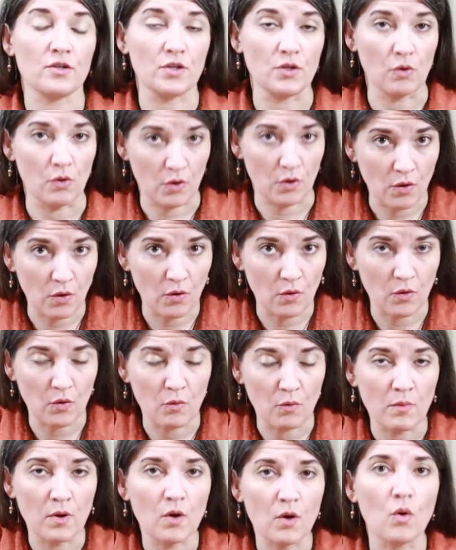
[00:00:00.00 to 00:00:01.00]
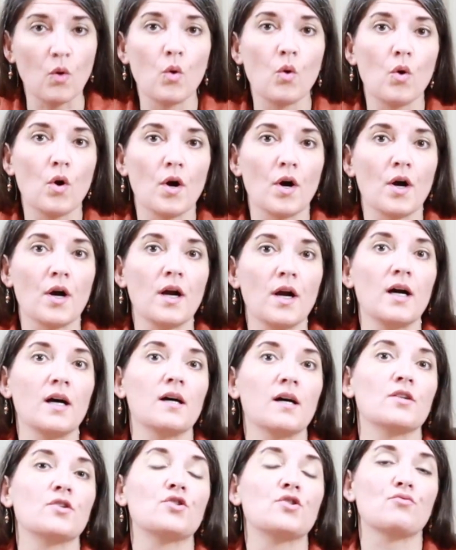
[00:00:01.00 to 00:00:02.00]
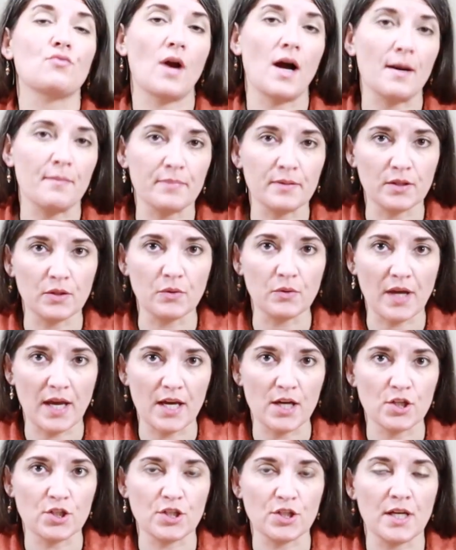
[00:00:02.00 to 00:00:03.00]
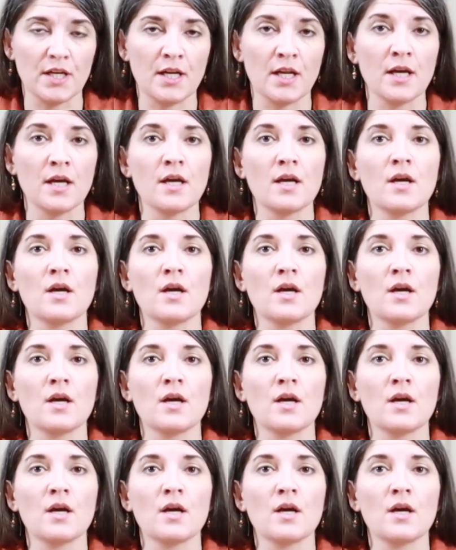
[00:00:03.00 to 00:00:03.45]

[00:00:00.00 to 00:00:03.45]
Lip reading: your home or a drop location